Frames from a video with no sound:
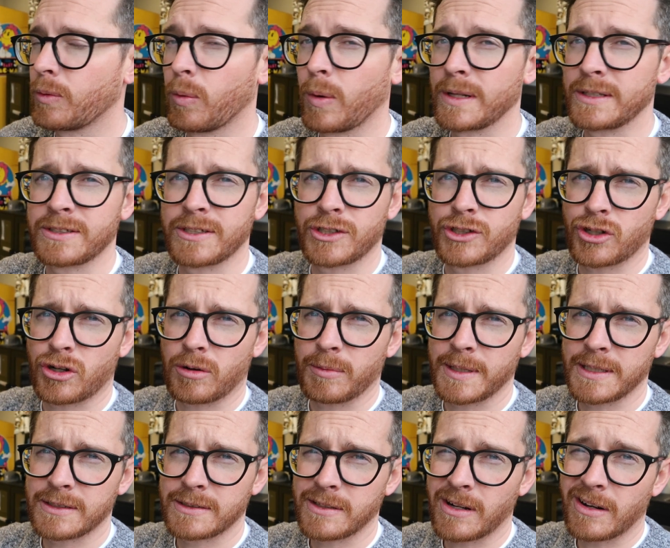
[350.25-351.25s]
or once the
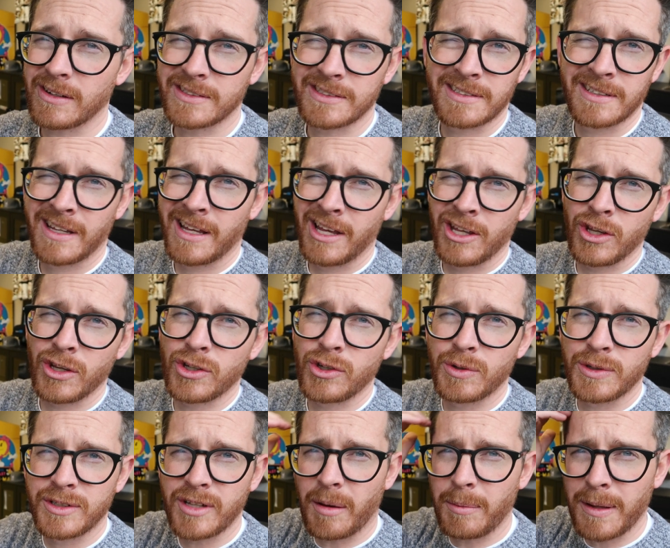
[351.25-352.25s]
tournament starts, you can
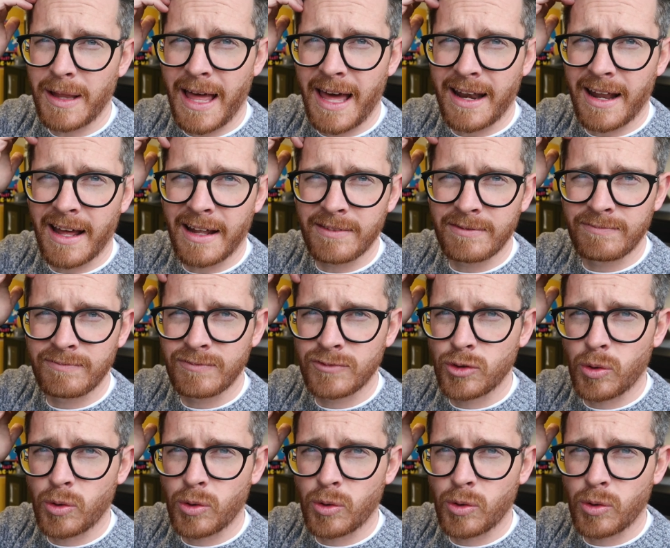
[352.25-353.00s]
do a double add-on,